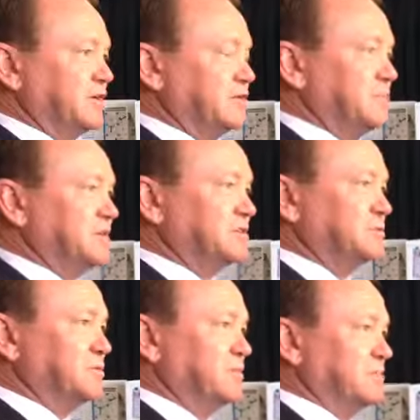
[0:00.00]
share your
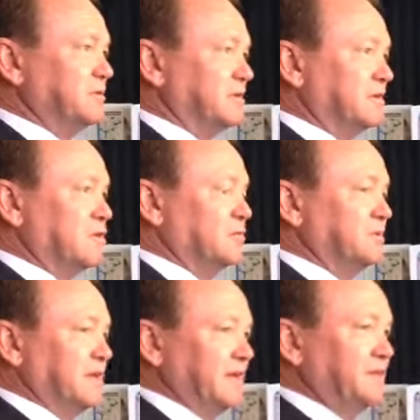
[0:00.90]
message with people, and you hope
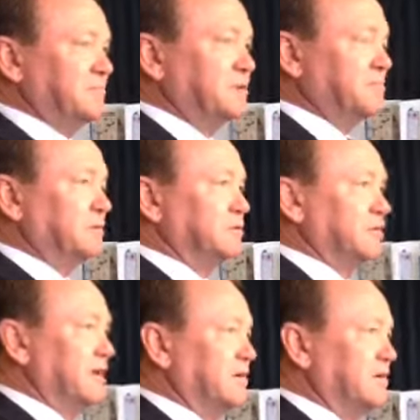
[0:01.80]
today that people
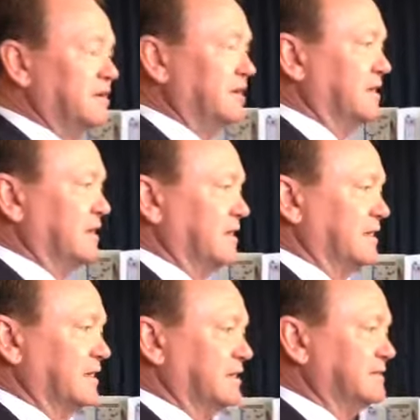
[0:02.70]
turn out.
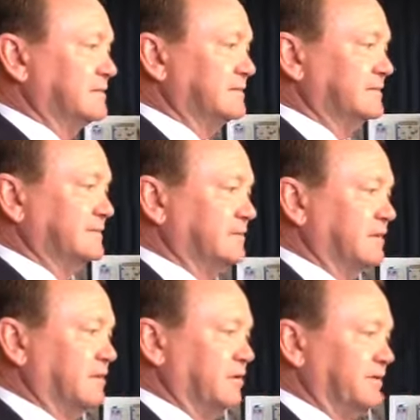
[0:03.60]
Uh,
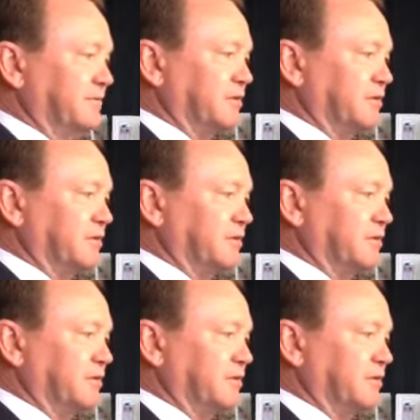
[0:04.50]
you know, I've